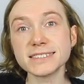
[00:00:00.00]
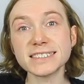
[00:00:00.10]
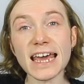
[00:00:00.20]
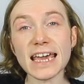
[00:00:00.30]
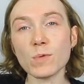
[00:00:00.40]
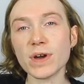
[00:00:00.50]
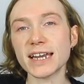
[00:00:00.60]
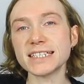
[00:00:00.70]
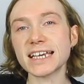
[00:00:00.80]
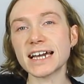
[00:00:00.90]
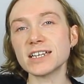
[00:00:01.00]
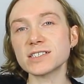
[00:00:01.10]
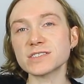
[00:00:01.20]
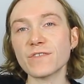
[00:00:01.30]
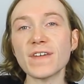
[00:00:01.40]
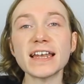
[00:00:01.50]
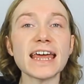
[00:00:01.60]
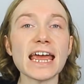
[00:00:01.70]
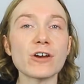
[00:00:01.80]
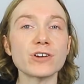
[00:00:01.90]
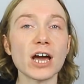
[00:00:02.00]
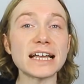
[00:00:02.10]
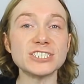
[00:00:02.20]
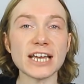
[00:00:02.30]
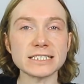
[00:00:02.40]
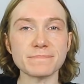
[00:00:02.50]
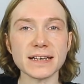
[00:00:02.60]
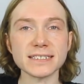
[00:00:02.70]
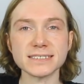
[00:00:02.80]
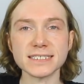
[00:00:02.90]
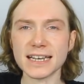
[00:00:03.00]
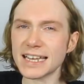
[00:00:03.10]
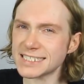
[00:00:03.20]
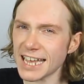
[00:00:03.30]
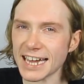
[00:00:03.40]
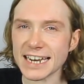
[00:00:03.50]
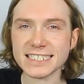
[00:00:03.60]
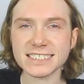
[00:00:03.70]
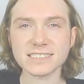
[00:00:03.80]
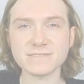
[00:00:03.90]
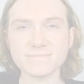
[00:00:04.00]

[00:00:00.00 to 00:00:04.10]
Today we're going to take a look at the Fender Aerodyne Jazz Bass. Let's take a listen.